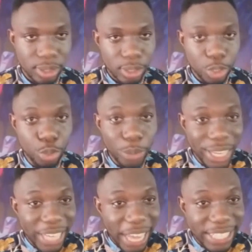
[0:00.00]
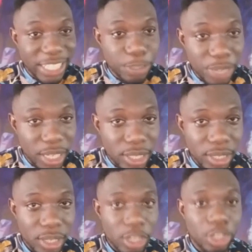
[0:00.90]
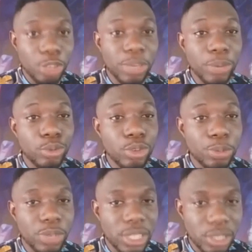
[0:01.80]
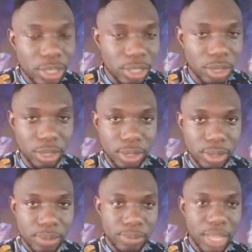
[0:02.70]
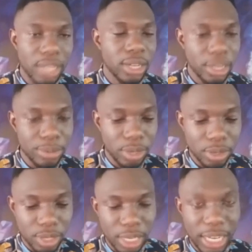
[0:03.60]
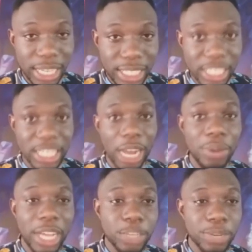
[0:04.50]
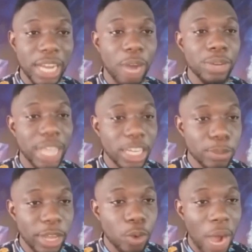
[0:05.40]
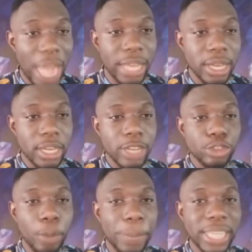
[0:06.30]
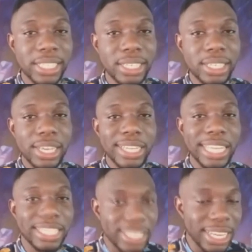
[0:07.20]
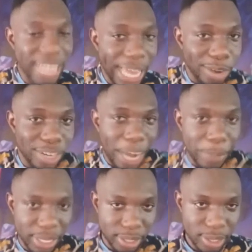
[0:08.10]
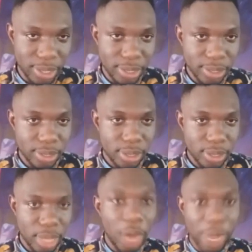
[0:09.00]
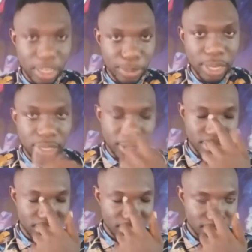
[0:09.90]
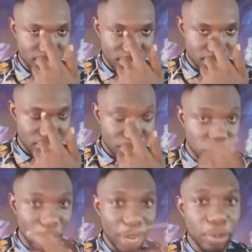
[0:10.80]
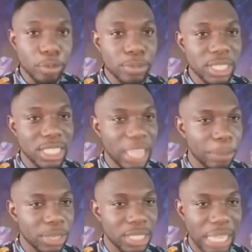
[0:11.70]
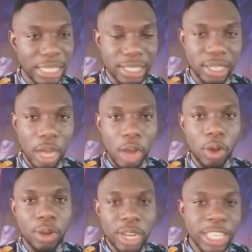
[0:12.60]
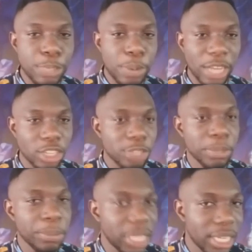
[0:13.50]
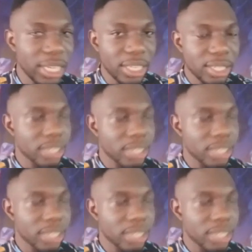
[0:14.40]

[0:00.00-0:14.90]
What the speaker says: You will carry his spirit, you'll be able to reproduce his result. Let me not go there. Next teaching, I will explain why some persons, they sing like other persons. I will explain it. Because many people misinterpret it and think, oh, these people are just mimicking,